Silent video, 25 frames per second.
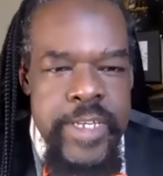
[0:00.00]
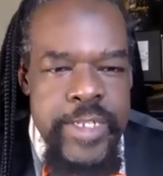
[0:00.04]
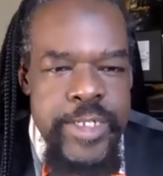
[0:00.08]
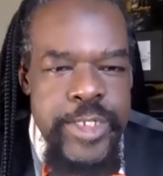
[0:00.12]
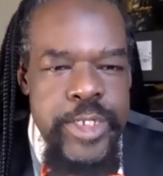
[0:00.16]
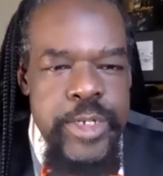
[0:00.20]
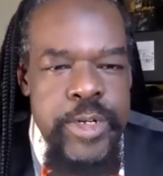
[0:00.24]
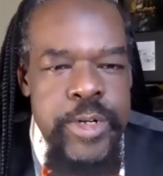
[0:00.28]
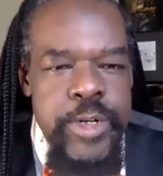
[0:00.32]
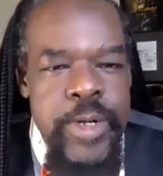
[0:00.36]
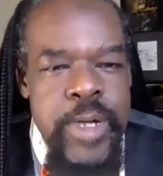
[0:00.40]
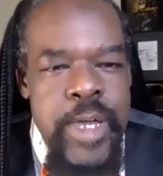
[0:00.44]

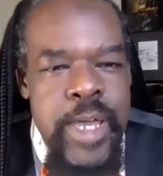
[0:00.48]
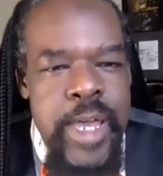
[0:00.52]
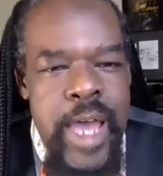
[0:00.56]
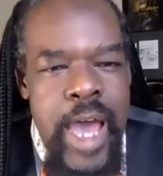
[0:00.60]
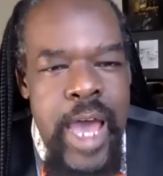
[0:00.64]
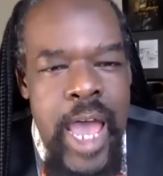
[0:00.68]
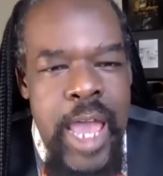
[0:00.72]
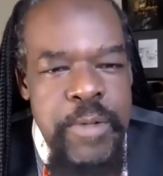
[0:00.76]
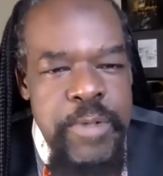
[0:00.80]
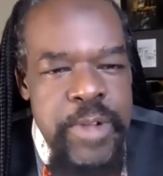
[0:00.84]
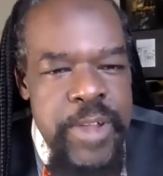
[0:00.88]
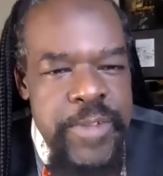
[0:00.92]
So
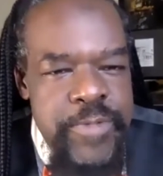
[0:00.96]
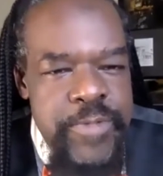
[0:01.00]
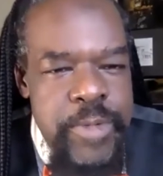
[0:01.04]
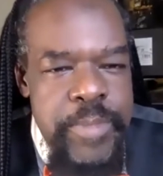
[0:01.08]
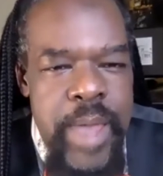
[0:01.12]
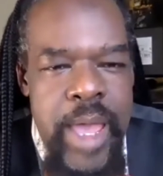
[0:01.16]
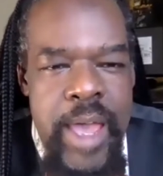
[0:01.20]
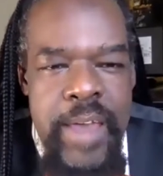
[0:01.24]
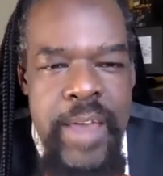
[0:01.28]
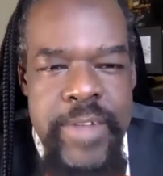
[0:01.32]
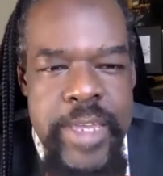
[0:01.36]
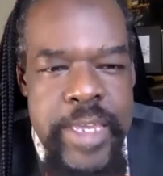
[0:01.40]
I went from
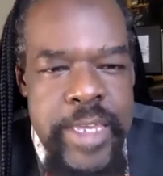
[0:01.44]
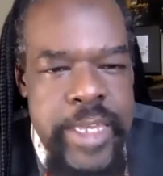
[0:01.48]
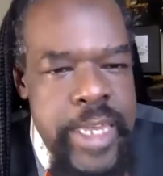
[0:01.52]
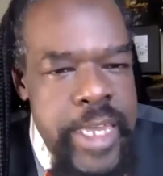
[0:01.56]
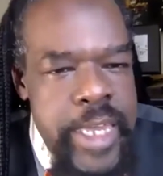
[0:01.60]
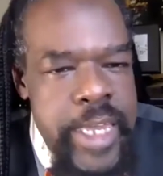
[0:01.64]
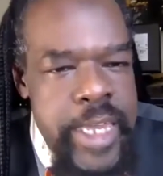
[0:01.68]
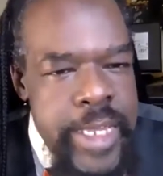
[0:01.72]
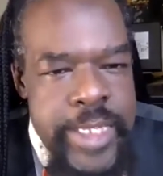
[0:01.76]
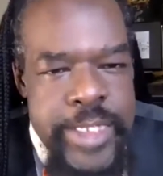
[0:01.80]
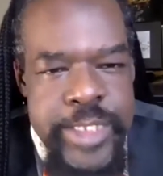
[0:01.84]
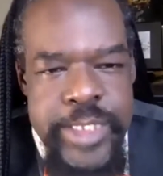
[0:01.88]
having
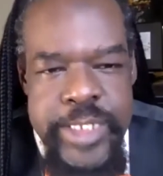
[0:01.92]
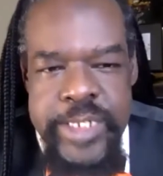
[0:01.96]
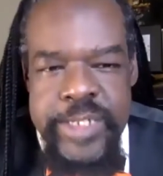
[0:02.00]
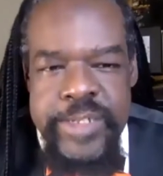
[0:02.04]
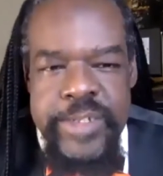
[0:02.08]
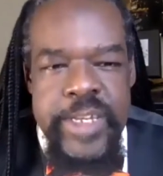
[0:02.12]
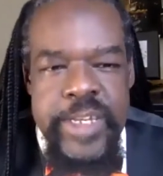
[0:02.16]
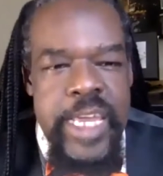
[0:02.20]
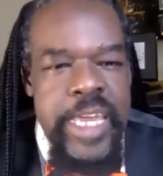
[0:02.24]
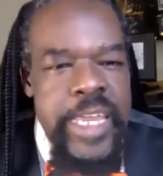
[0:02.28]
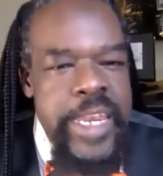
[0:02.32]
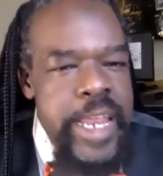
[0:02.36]
gigs
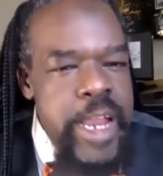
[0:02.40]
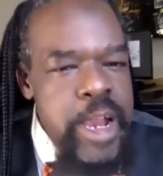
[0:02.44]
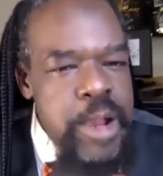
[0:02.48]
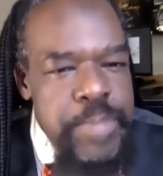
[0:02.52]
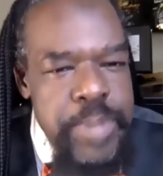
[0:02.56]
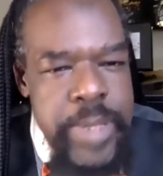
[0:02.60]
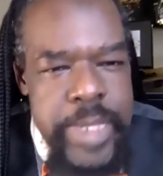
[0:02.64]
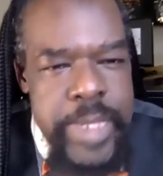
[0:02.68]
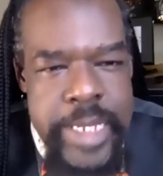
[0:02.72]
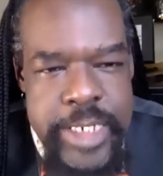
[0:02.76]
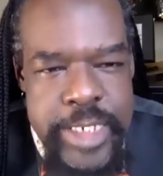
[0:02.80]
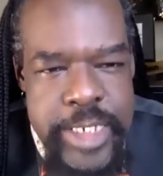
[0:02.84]
and
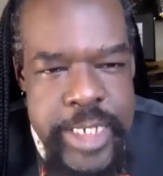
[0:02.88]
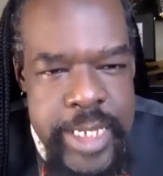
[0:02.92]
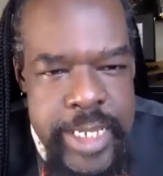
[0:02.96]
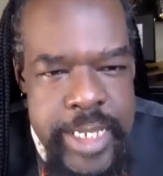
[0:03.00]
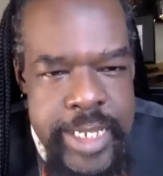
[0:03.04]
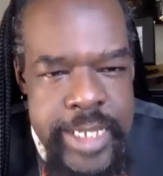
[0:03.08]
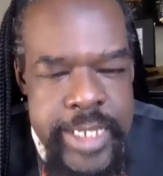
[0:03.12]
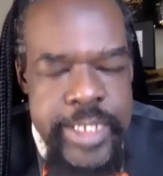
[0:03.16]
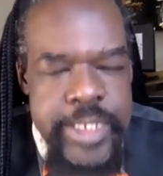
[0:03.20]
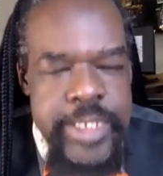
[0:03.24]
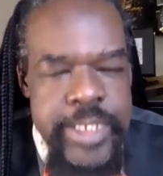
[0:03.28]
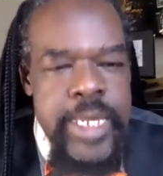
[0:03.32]
airplane
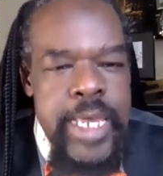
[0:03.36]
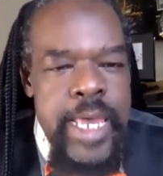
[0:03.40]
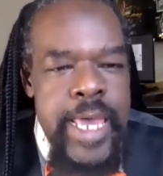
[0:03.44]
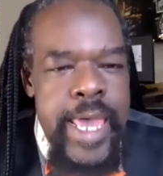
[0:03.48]
tickets